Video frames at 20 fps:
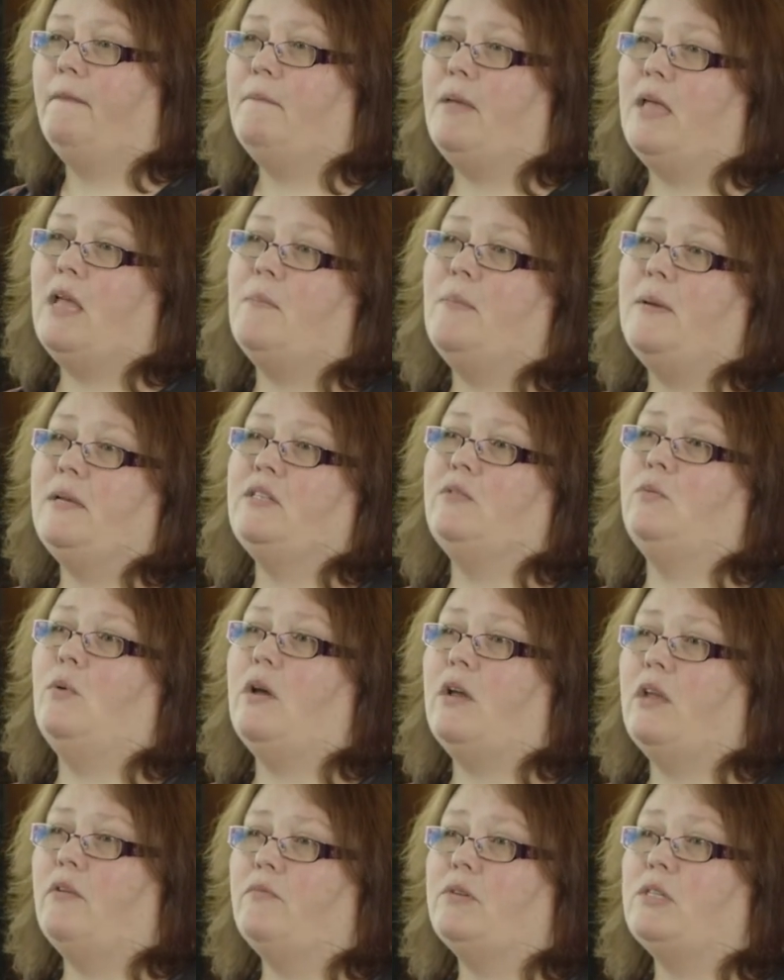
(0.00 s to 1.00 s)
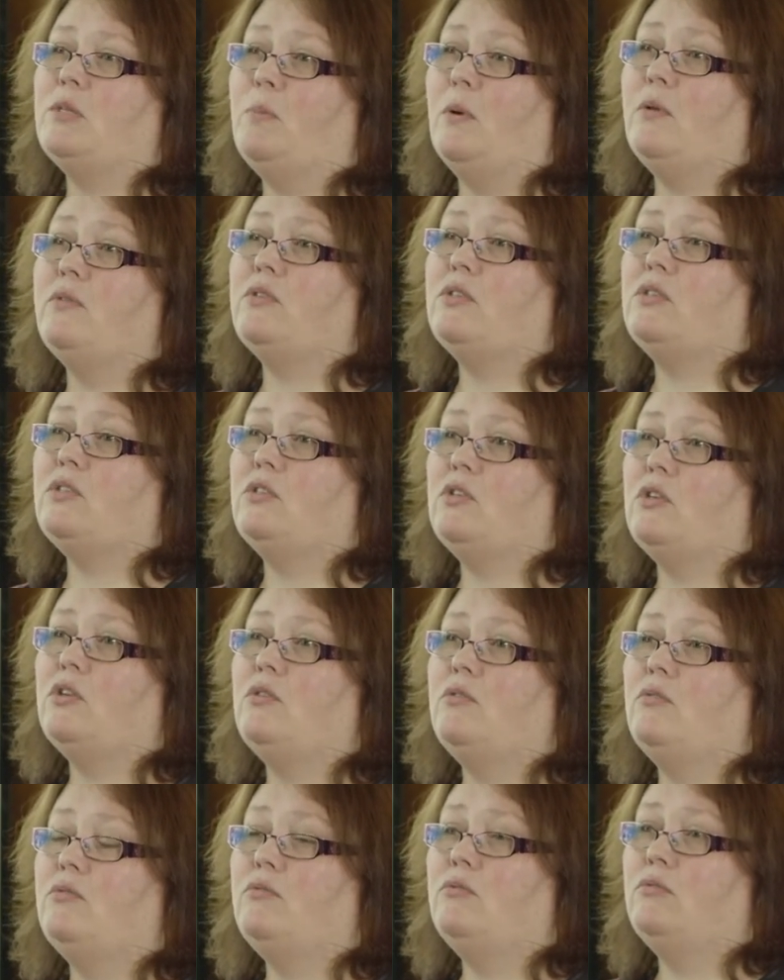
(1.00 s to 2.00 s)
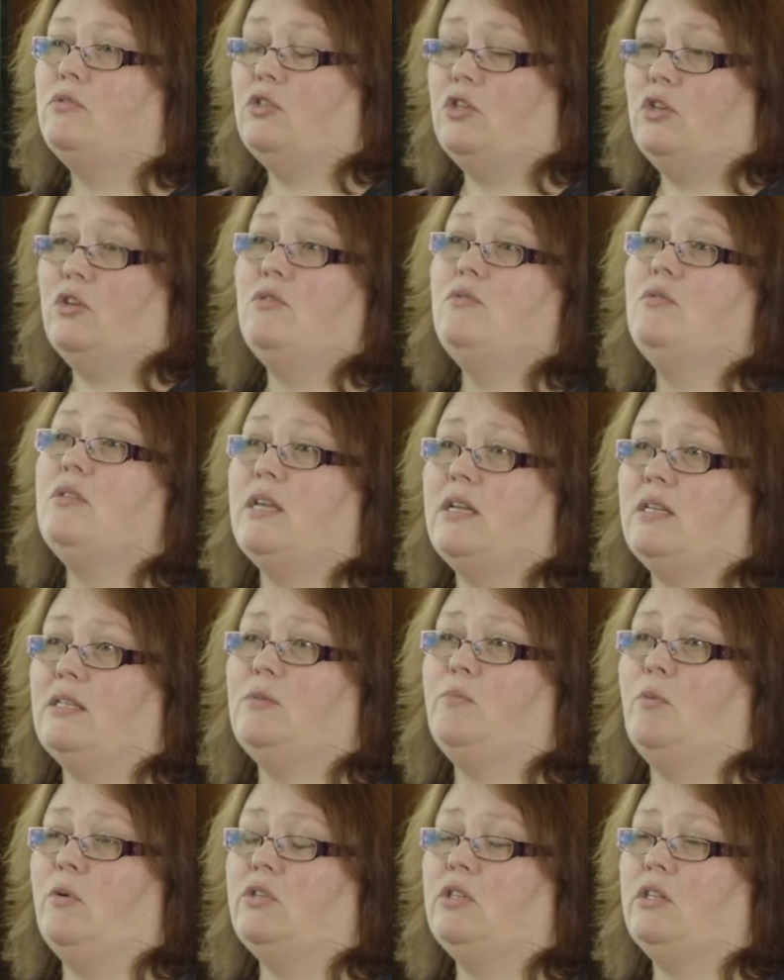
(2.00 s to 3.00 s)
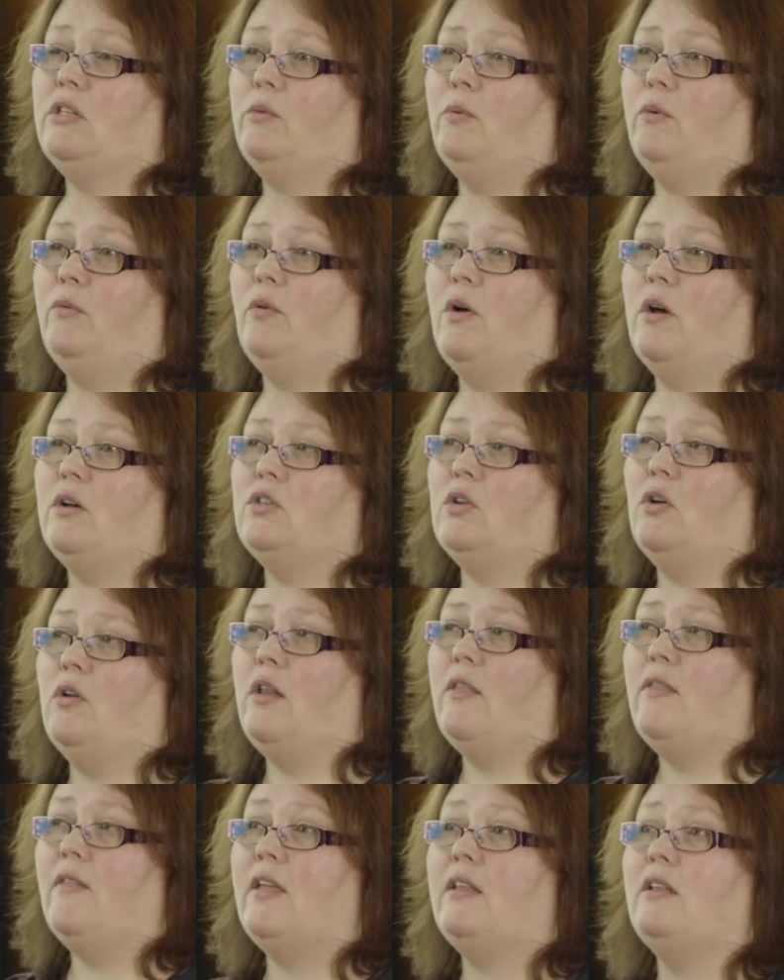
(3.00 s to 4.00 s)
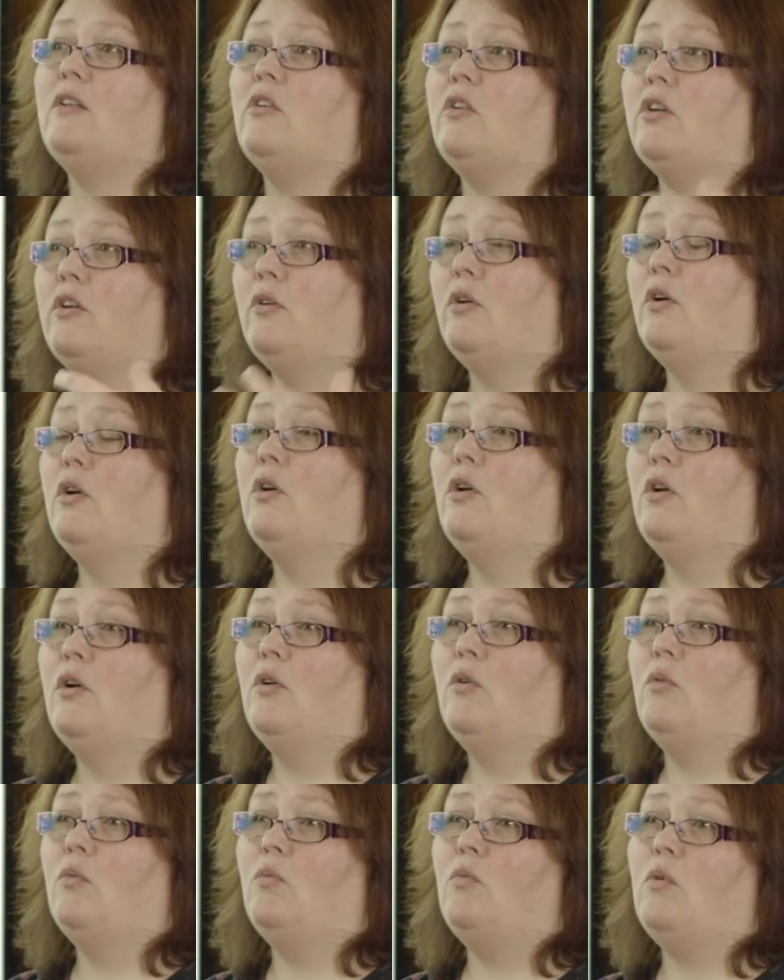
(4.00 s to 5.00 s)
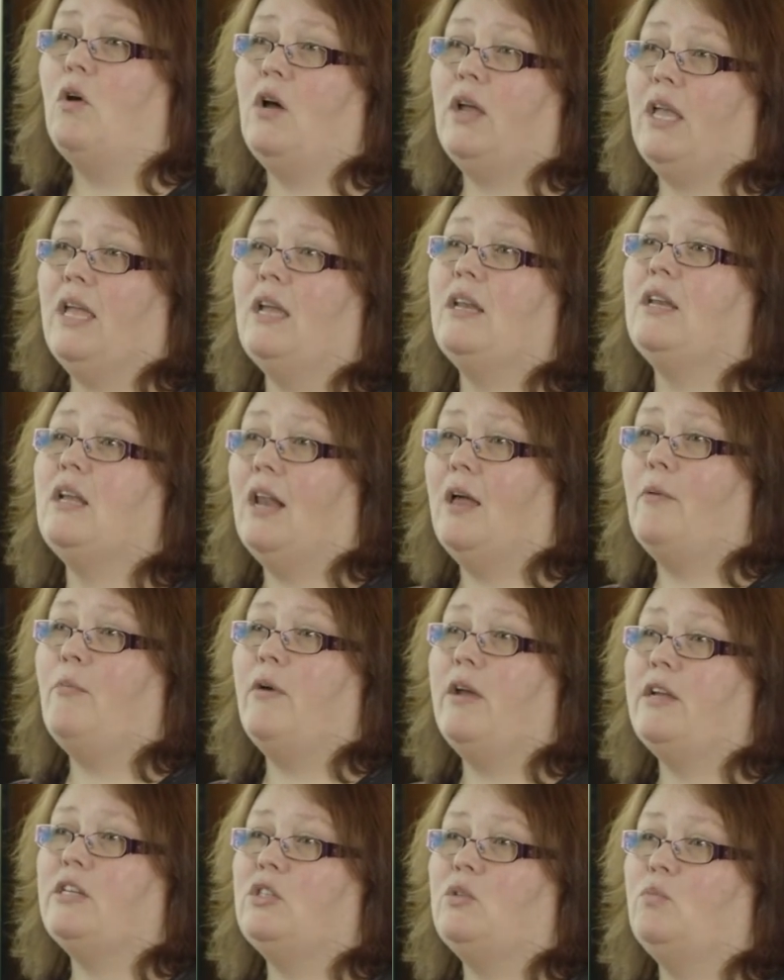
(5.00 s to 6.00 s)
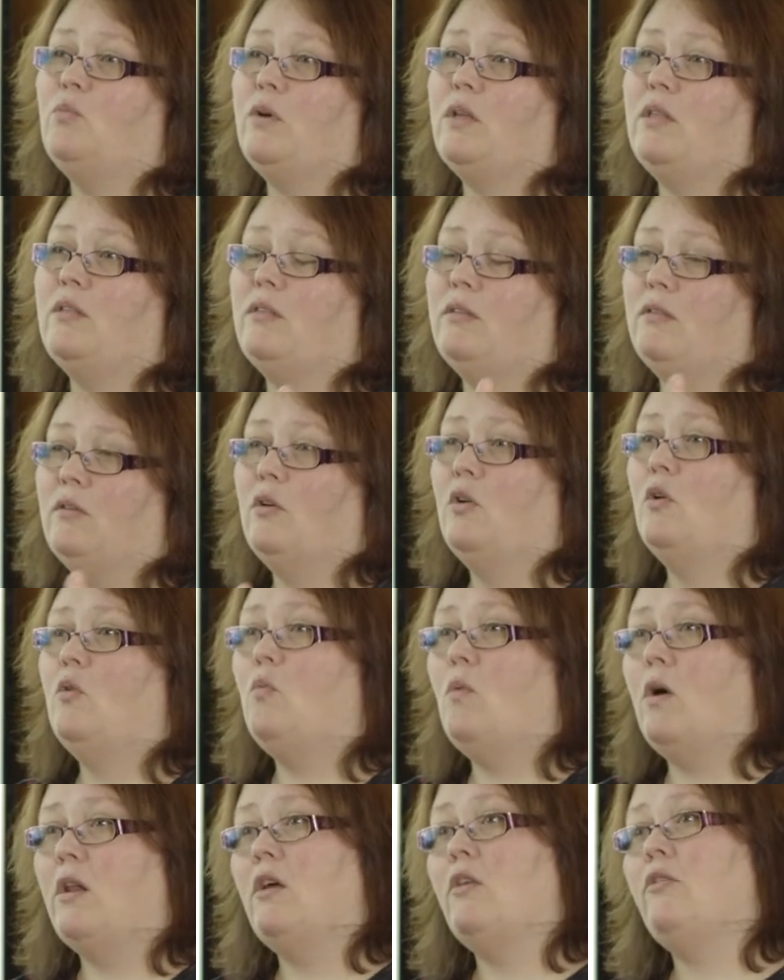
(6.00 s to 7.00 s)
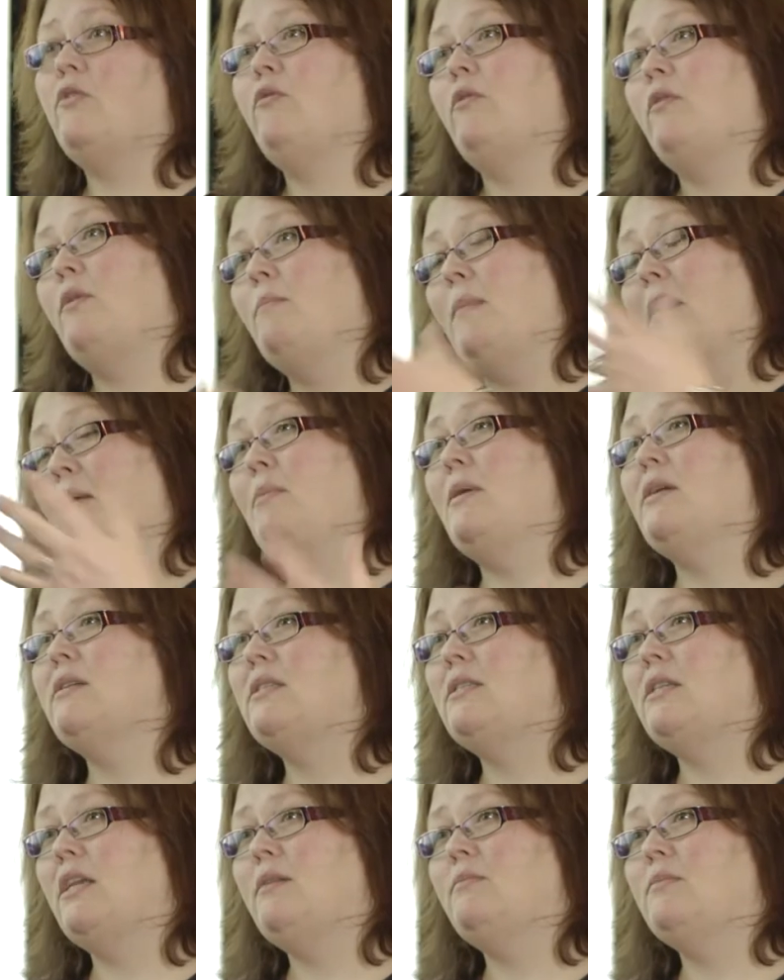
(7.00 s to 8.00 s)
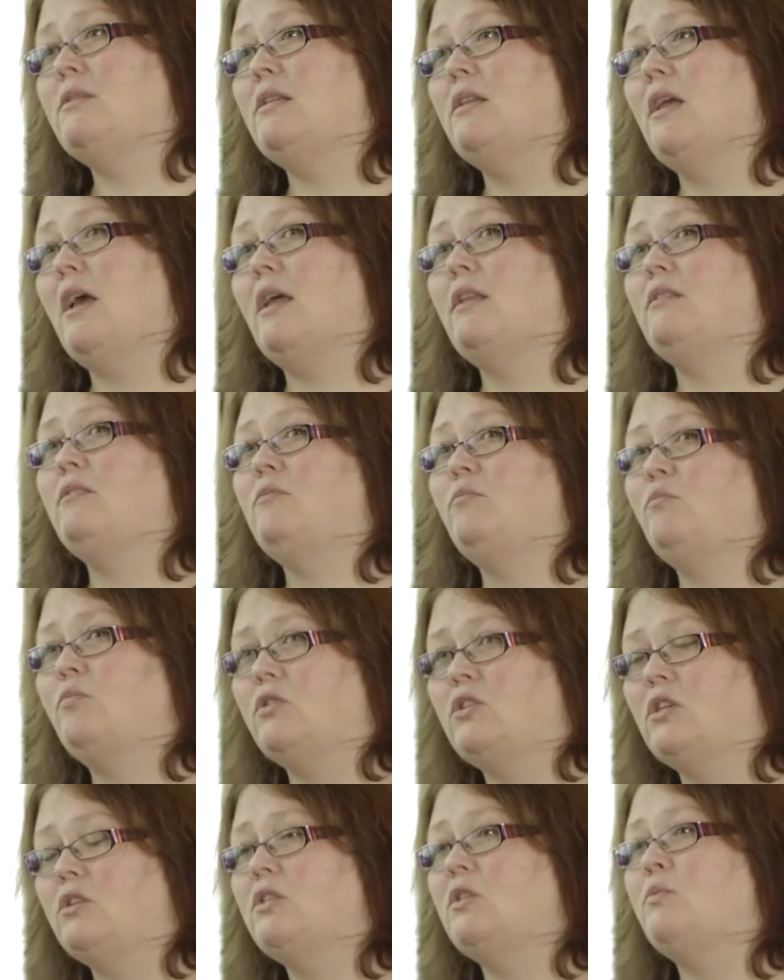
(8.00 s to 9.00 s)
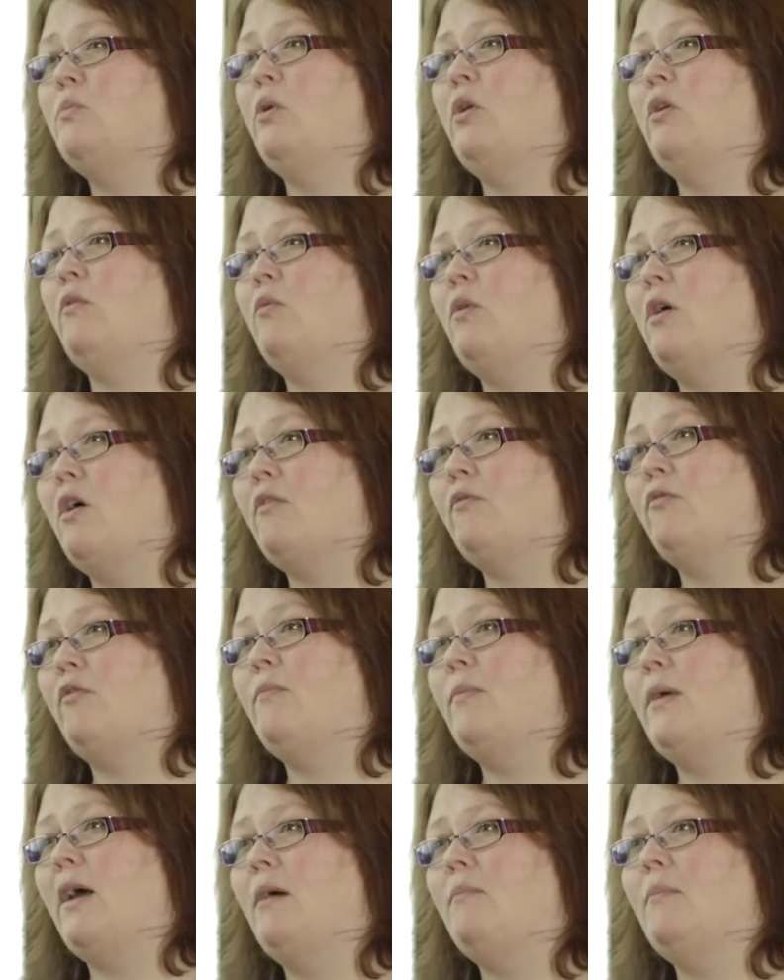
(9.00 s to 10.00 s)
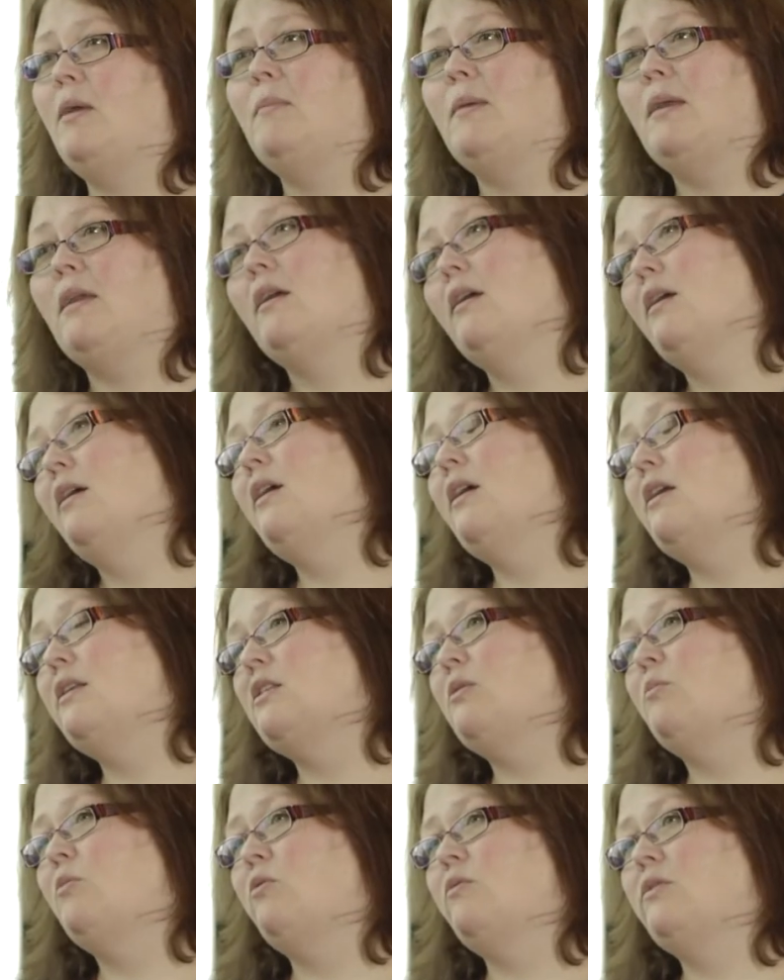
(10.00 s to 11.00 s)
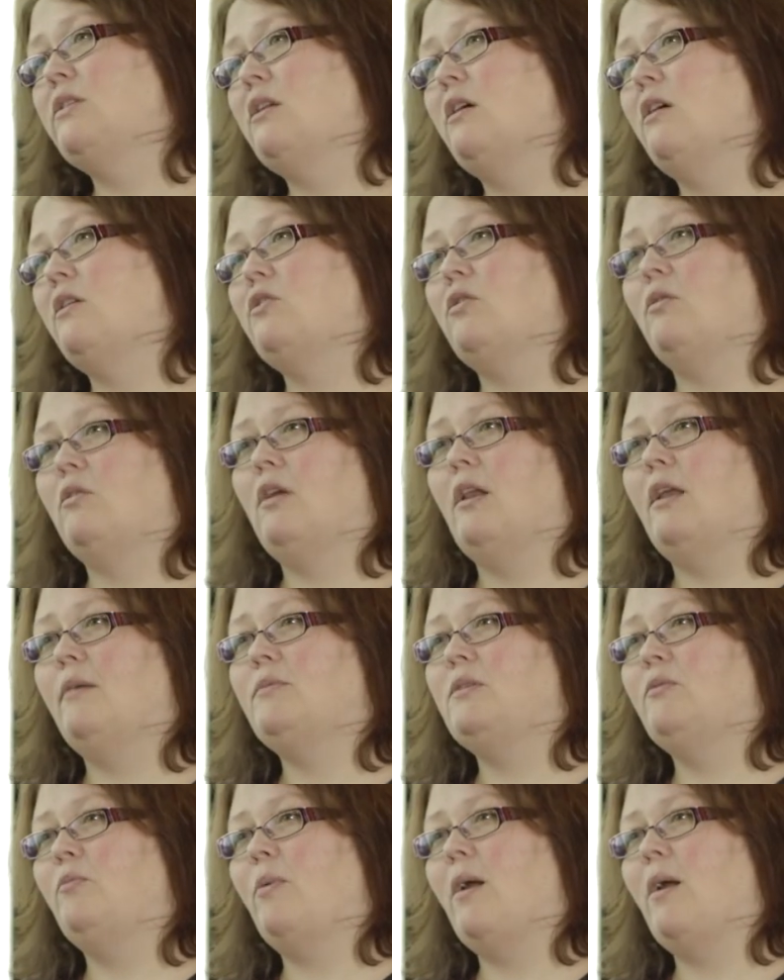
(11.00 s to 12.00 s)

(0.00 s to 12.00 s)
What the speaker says: a piece of work in response to this project that we've worked on, and then look at working in collaboration with one other and then maybe as teams and produce a body of work from that and maybe into more research on collaborative